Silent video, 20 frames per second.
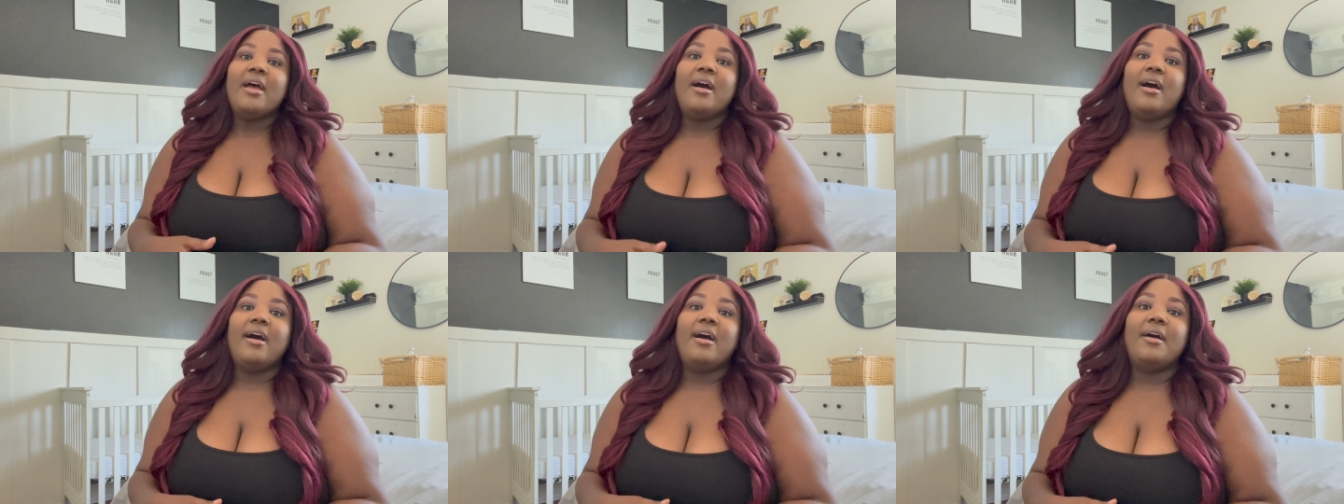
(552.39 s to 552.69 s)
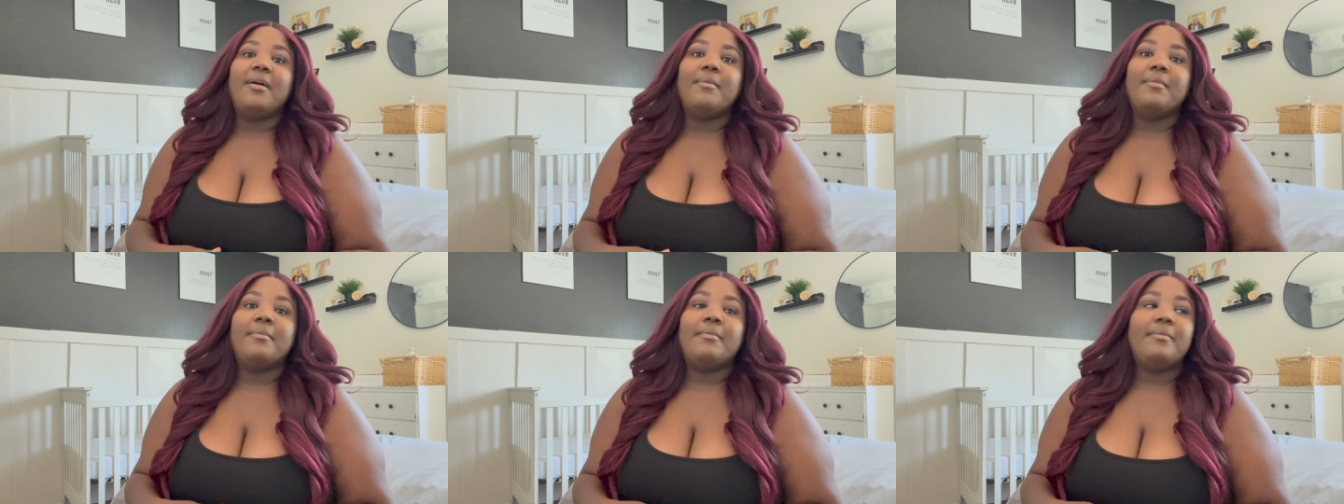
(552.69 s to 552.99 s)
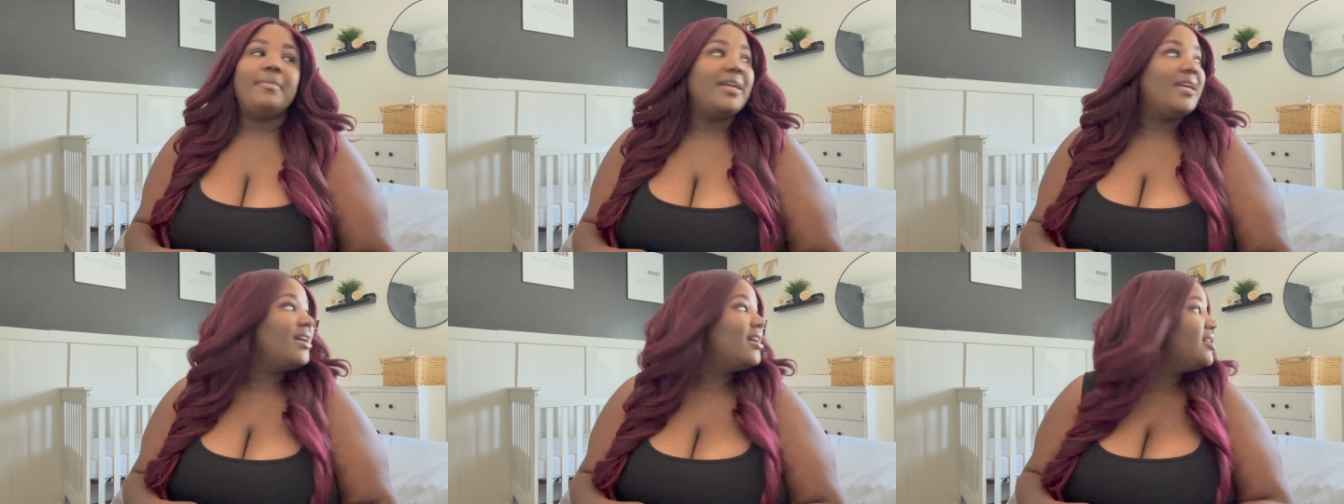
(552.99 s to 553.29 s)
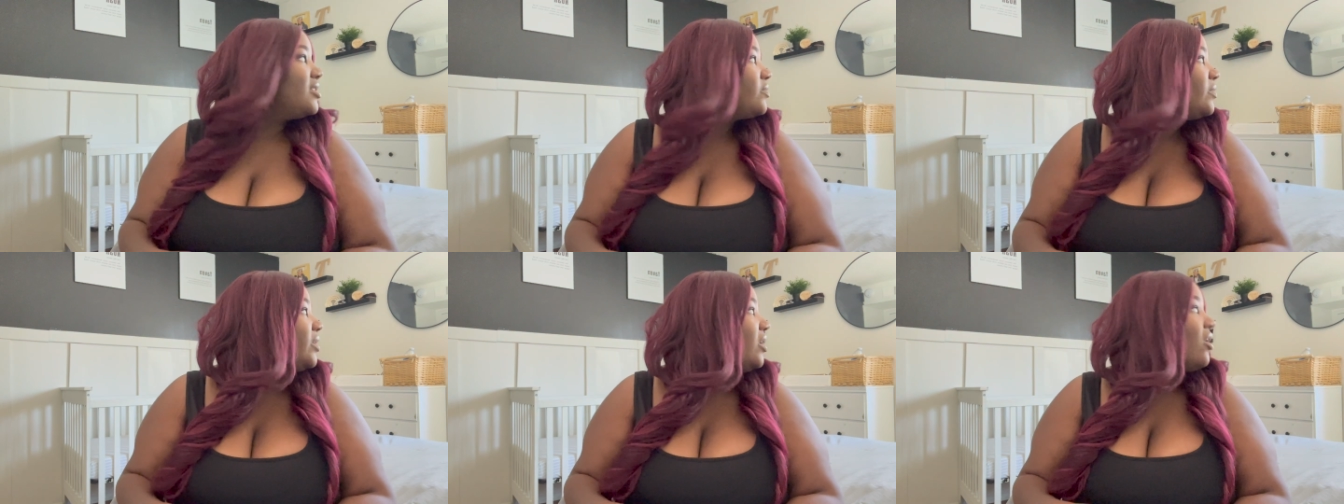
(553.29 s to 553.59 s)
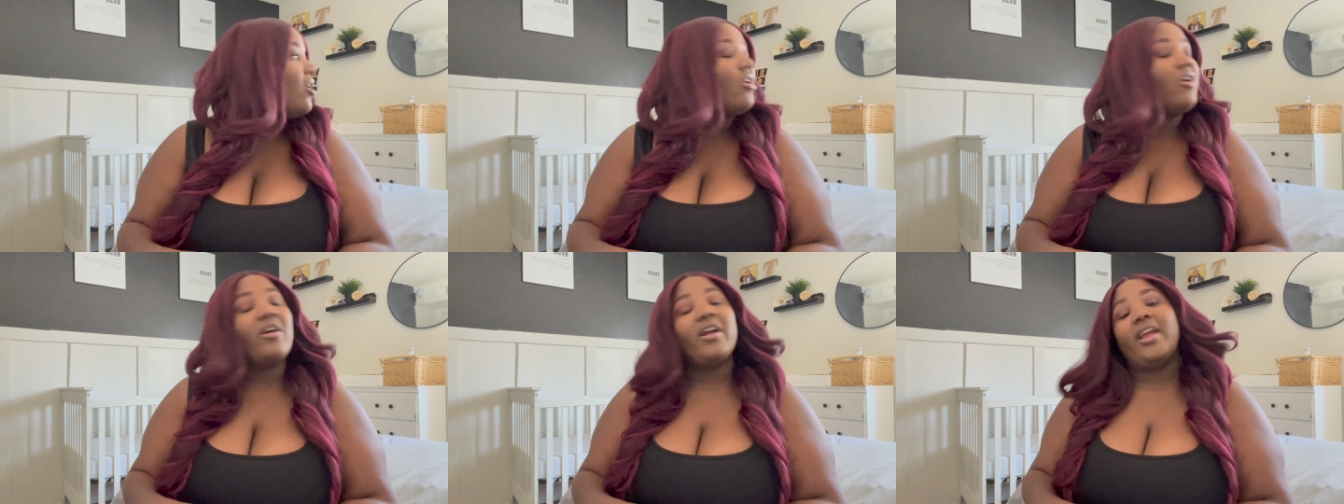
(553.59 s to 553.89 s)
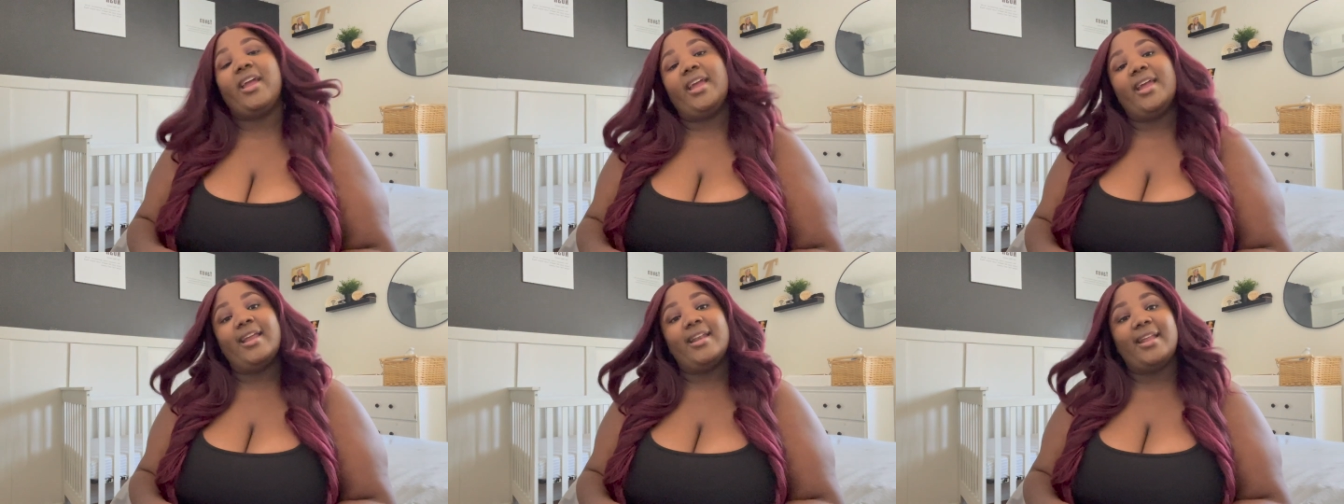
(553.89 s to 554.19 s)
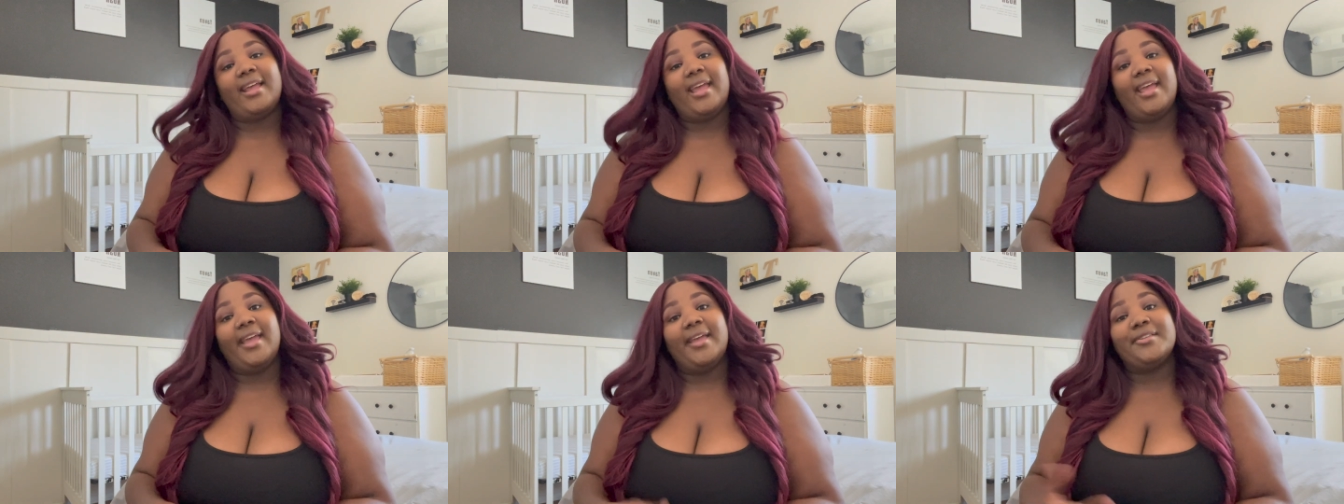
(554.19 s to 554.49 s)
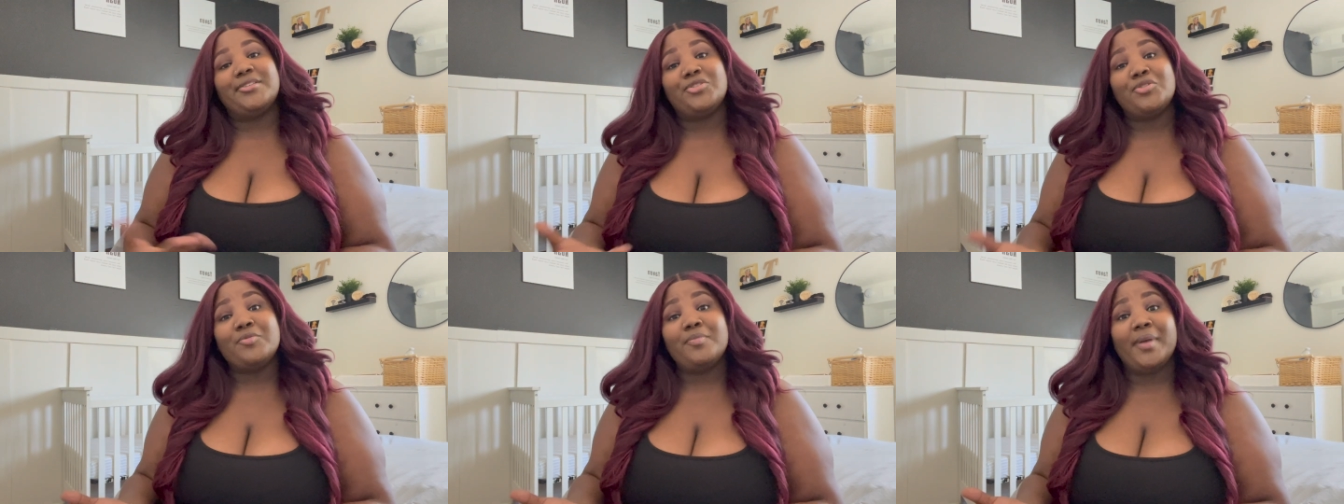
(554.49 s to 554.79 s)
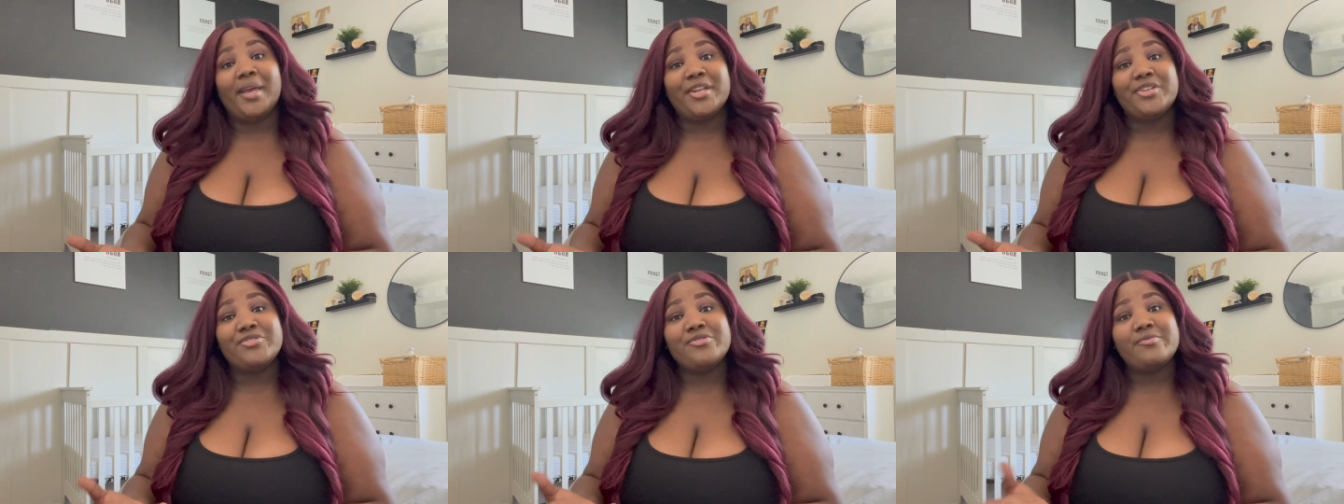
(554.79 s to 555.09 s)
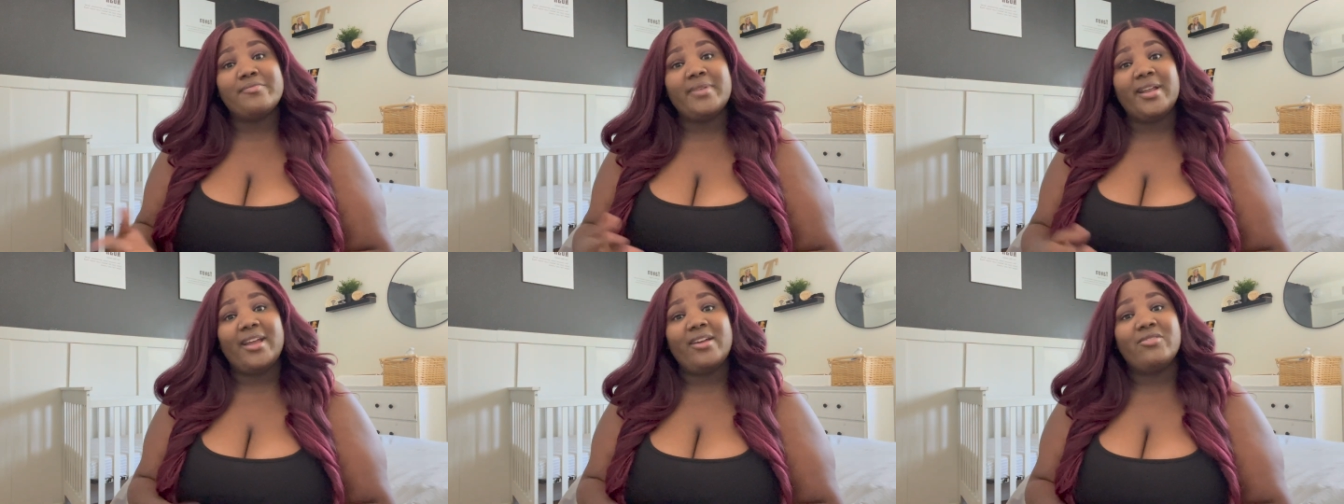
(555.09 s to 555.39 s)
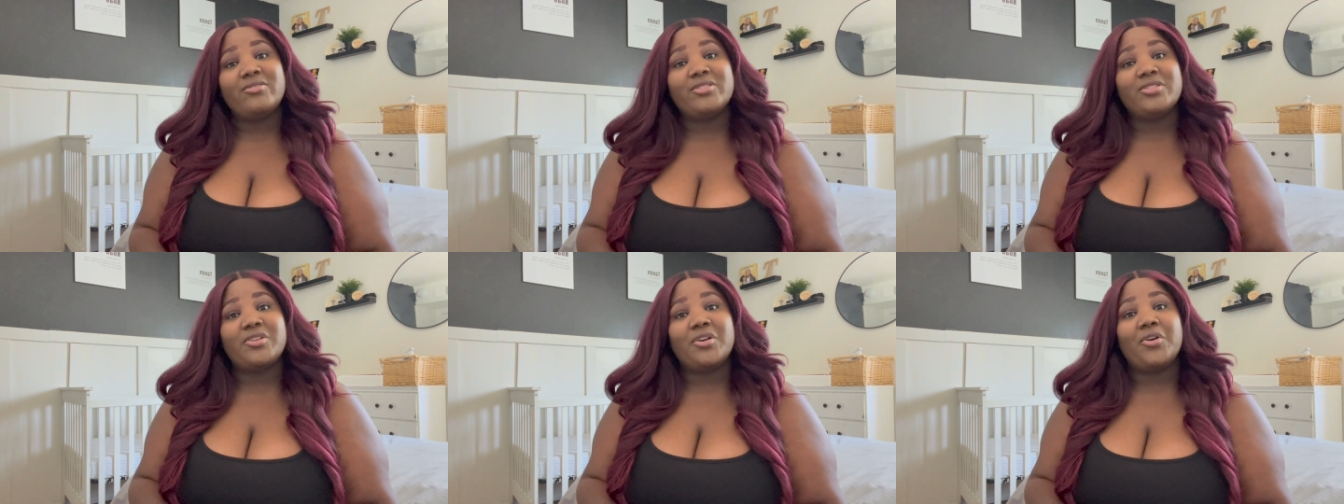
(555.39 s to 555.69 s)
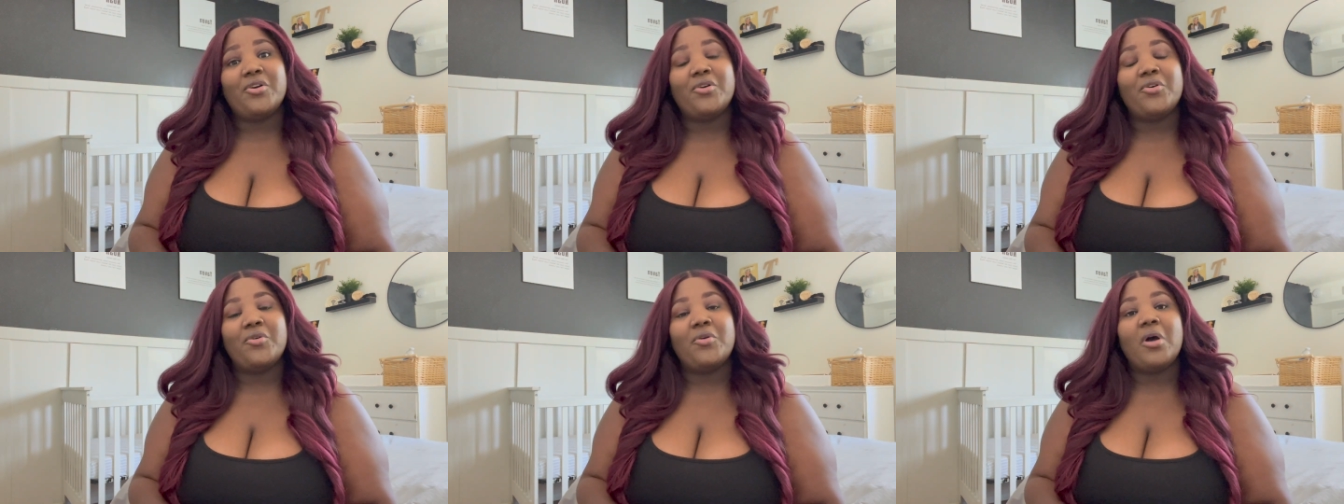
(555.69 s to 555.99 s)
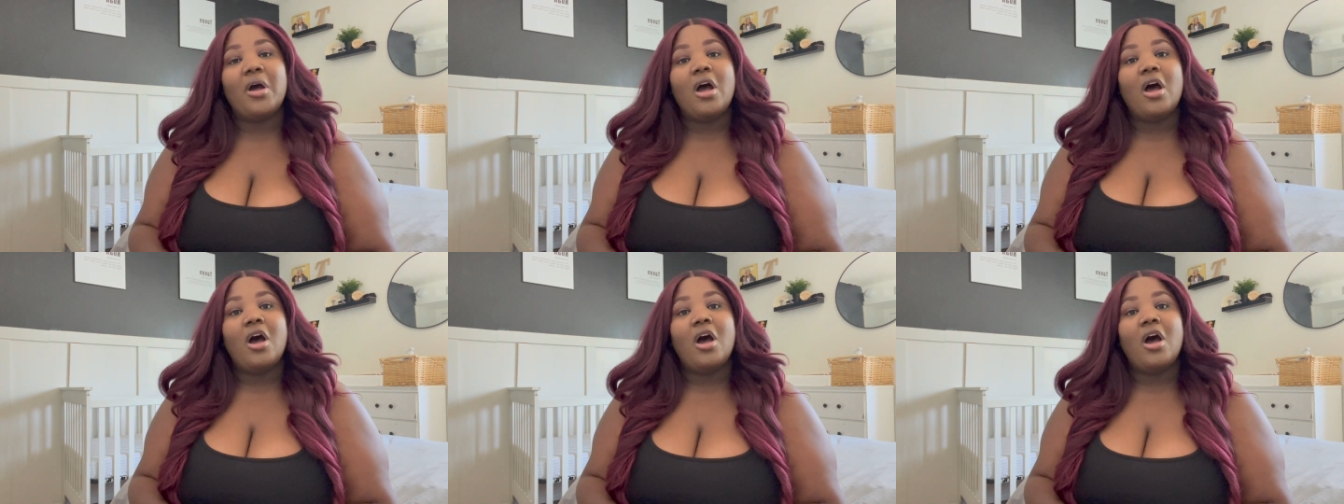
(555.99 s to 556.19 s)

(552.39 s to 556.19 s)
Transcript: um, because we are in a two bedroom now. So